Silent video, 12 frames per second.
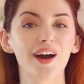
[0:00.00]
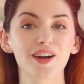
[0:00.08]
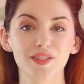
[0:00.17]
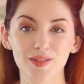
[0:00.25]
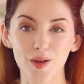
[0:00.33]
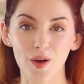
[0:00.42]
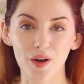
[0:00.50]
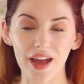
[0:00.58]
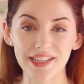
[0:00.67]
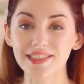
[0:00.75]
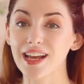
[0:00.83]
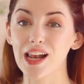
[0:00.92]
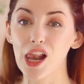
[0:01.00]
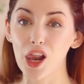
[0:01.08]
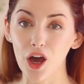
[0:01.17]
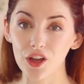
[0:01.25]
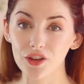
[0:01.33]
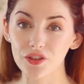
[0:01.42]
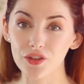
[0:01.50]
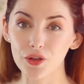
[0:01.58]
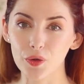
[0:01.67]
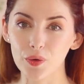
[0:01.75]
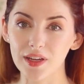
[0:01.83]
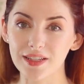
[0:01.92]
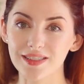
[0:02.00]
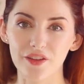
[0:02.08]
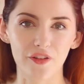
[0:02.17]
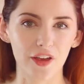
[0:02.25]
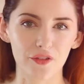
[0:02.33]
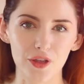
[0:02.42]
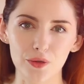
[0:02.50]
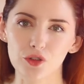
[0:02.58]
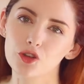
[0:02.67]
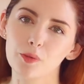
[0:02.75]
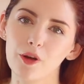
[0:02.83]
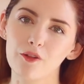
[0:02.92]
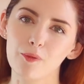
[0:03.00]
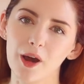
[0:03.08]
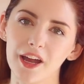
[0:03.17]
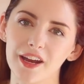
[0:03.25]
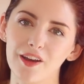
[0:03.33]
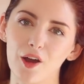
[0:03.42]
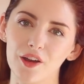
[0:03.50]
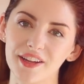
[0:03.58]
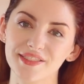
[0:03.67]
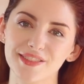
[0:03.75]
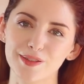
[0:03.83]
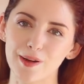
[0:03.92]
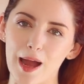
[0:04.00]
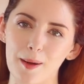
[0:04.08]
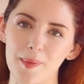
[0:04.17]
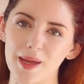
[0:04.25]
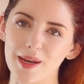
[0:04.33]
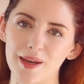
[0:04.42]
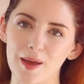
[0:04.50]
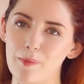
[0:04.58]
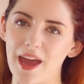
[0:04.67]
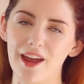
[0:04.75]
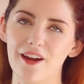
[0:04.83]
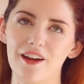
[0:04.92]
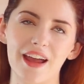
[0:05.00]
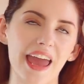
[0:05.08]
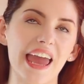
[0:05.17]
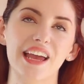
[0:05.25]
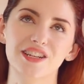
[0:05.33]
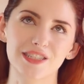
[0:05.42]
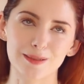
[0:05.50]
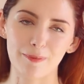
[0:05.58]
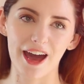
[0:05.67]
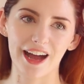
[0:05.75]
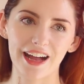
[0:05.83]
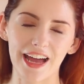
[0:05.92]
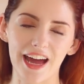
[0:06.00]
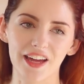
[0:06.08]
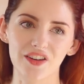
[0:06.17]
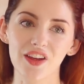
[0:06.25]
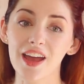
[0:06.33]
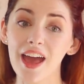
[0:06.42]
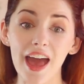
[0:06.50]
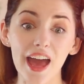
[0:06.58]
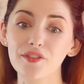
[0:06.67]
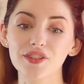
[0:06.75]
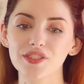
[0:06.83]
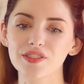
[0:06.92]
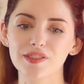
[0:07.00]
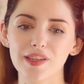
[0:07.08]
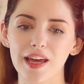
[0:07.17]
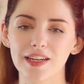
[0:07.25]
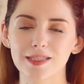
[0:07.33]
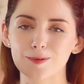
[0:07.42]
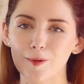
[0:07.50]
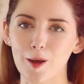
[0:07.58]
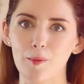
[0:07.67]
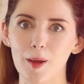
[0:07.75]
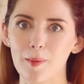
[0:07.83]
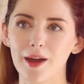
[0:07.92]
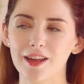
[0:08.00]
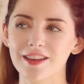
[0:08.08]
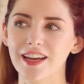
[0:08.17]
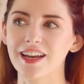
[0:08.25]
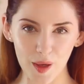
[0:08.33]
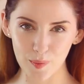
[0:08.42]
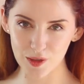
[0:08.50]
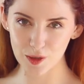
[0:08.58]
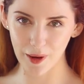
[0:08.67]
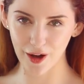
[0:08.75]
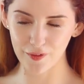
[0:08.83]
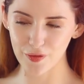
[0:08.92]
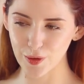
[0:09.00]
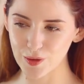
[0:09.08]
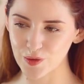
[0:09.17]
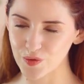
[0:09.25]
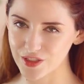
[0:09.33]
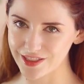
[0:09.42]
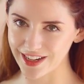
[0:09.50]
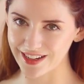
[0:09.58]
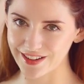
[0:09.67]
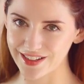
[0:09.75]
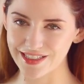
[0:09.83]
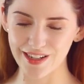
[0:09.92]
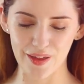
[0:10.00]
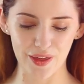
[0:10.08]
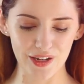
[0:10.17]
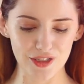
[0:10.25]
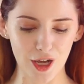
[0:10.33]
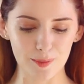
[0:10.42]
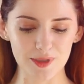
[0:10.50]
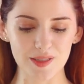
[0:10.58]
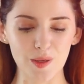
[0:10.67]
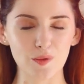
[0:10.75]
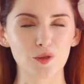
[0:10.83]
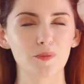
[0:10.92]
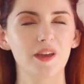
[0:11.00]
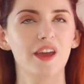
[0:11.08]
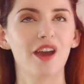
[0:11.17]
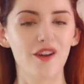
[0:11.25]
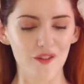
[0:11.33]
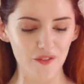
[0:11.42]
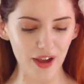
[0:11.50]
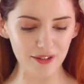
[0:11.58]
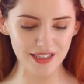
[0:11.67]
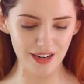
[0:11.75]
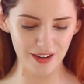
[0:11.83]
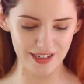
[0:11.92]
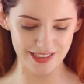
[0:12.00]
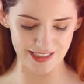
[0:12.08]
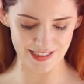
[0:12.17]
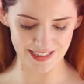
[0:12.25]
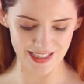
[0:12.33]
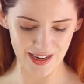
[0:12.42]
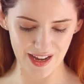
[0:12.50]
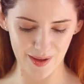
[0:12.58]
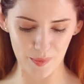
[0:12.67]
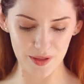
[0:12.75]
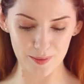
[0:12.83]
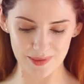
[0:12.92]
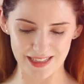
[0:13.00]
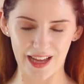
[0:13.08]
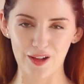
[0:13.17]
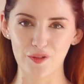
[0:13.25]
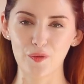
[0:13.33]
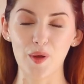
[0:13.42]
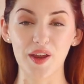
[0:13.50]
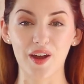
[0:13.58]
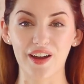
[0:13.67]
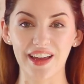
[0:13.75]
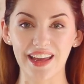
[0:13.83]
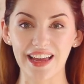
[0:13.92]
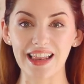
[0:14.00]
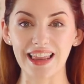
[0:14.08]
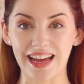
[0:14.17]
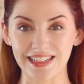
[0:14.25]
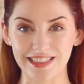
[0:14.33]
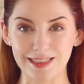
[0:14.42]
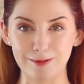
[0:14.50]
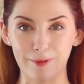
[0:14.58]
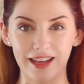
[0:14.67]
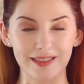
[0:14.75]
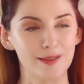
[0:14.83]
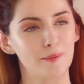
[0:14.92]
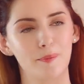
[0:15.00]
I saw Estée Lalonde, who is a favourite YouTuber of mine, on Instagram in a pair ages back, and ever since then it's been on my mind, like, I want a pair of those for date night. I think Thomas is going to be very delighted with himself when I land in Spain.